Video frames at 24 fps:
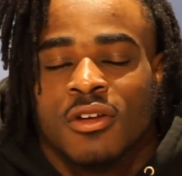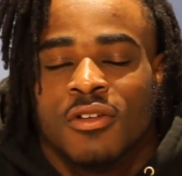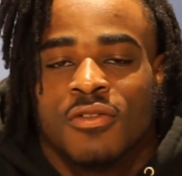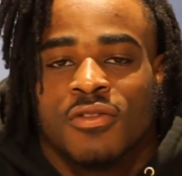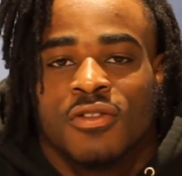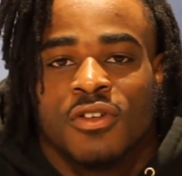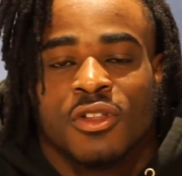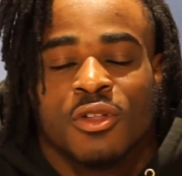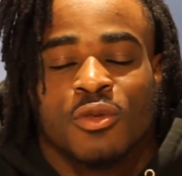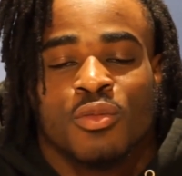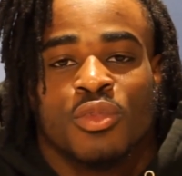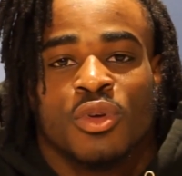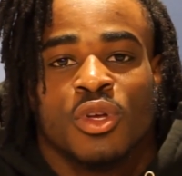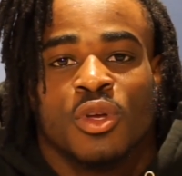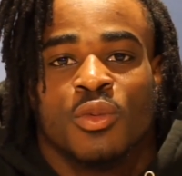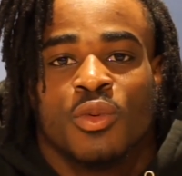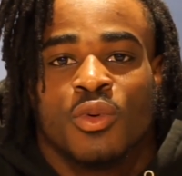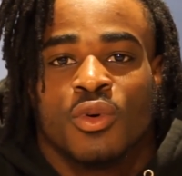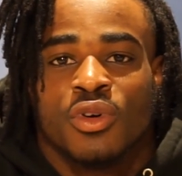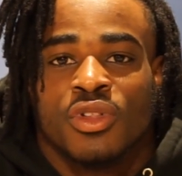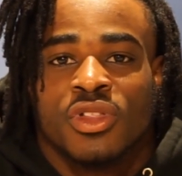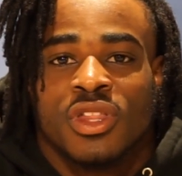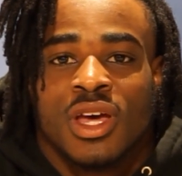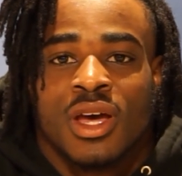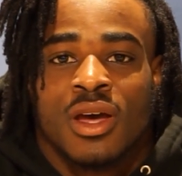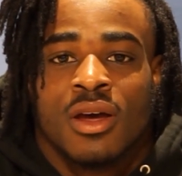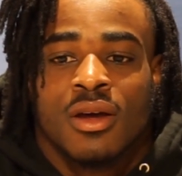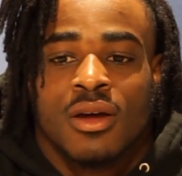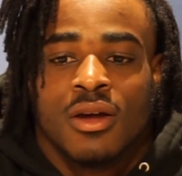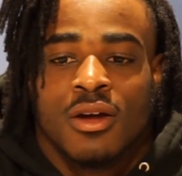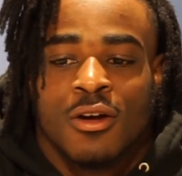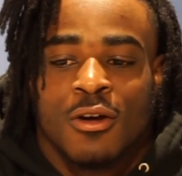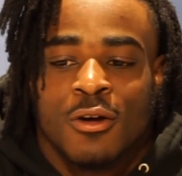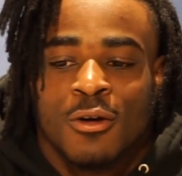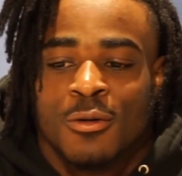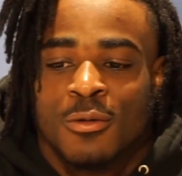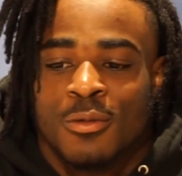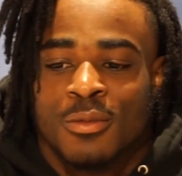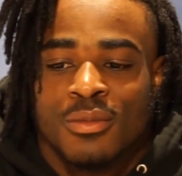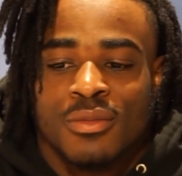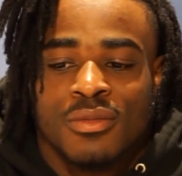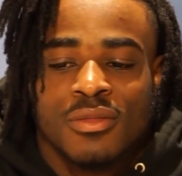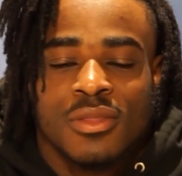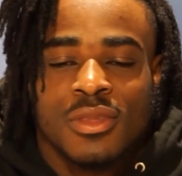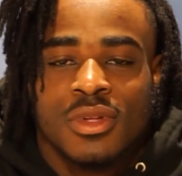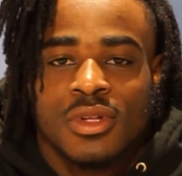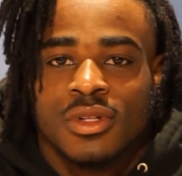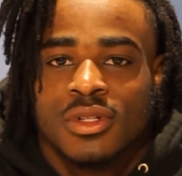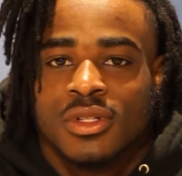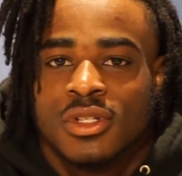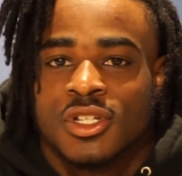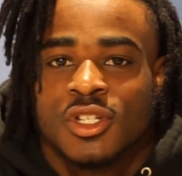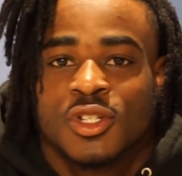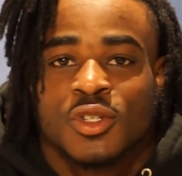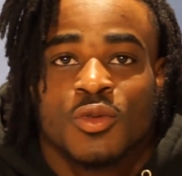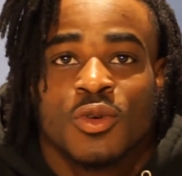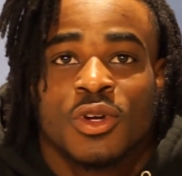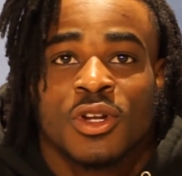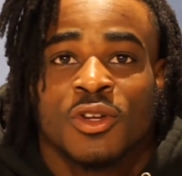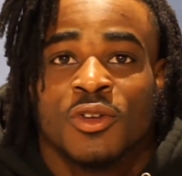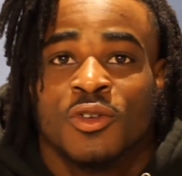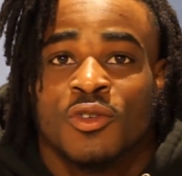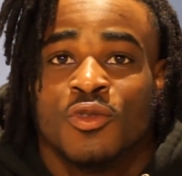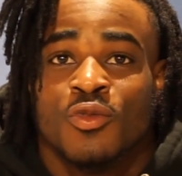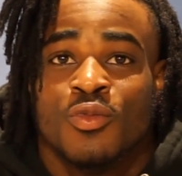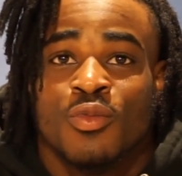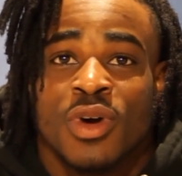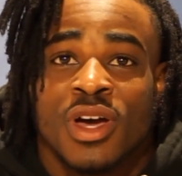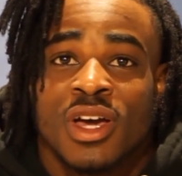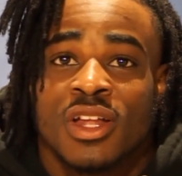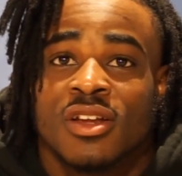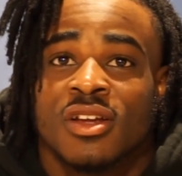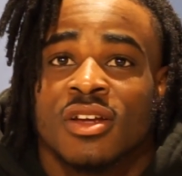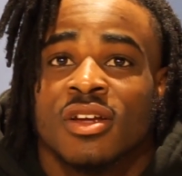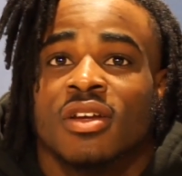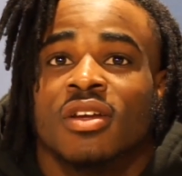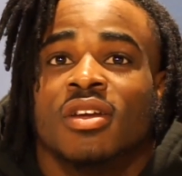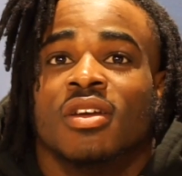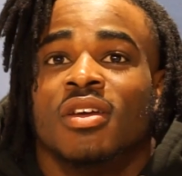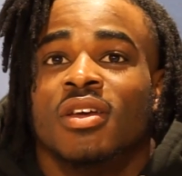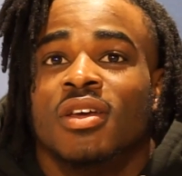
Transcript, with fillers: for the people that um, just want to do better.